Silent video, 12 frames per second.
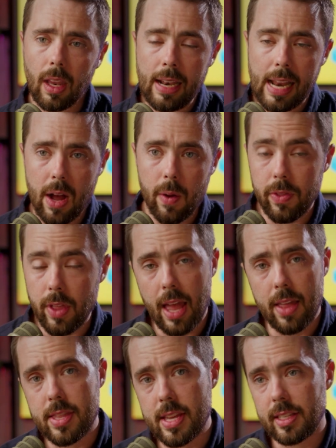Now,
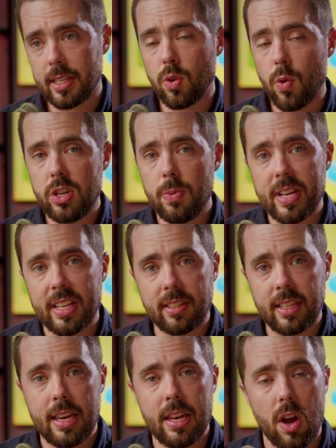this is going to be
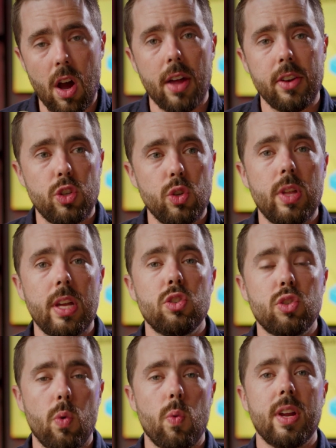extended on to then
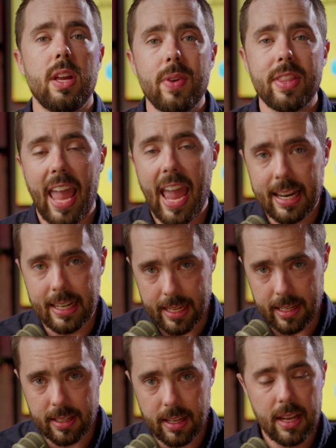start working with
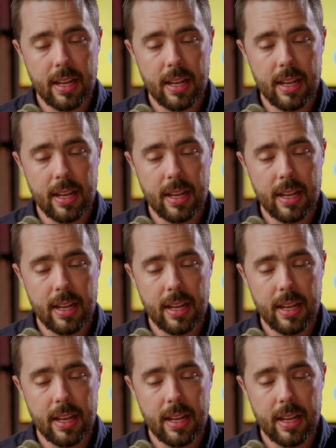Headless.